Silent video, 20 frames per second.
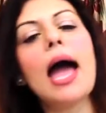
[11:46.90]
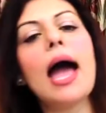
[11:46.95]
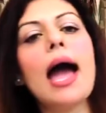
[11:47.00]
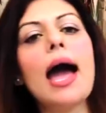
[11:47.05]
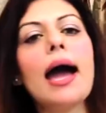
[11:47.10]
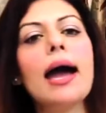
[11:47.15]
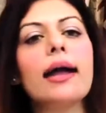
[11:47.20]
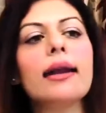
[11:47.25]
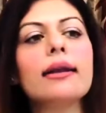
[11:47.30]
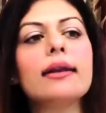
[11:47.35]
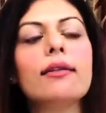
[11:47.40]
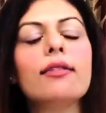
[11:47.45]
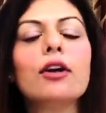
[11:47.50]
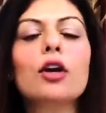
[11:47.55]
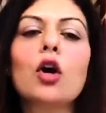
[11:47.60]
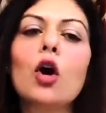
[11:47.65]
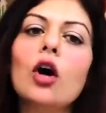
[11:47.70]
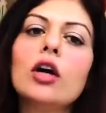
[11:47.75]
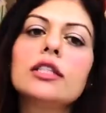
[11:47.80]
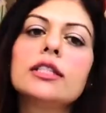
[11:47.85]
And the
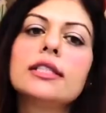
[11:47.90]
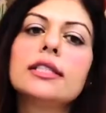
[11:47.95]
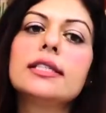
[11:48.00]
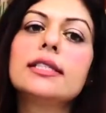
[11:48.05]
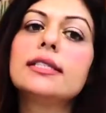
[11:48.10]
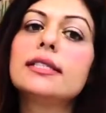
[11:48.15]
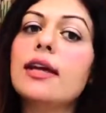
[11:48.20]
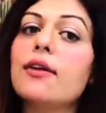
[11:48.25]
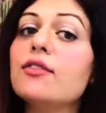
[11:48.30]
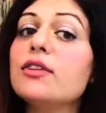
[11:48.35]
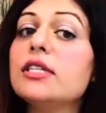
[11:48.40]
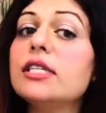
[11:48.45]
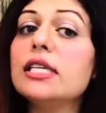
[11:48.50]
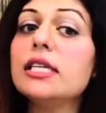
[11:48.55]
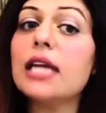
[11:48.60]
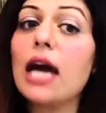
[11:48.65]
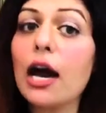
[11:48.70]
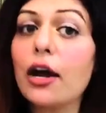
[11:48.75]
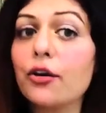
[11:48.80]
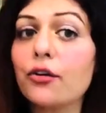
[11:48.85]
cost is
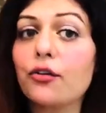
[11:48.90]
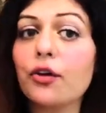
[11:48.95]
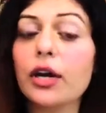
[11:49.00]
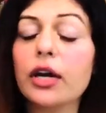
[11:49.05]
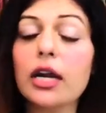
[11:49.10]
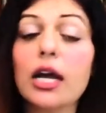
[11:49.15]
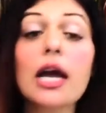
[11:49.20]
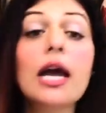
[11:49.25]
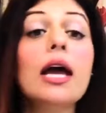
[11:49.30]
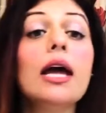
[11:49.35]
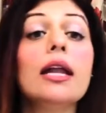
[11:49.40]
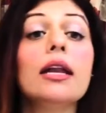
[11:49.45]
1700.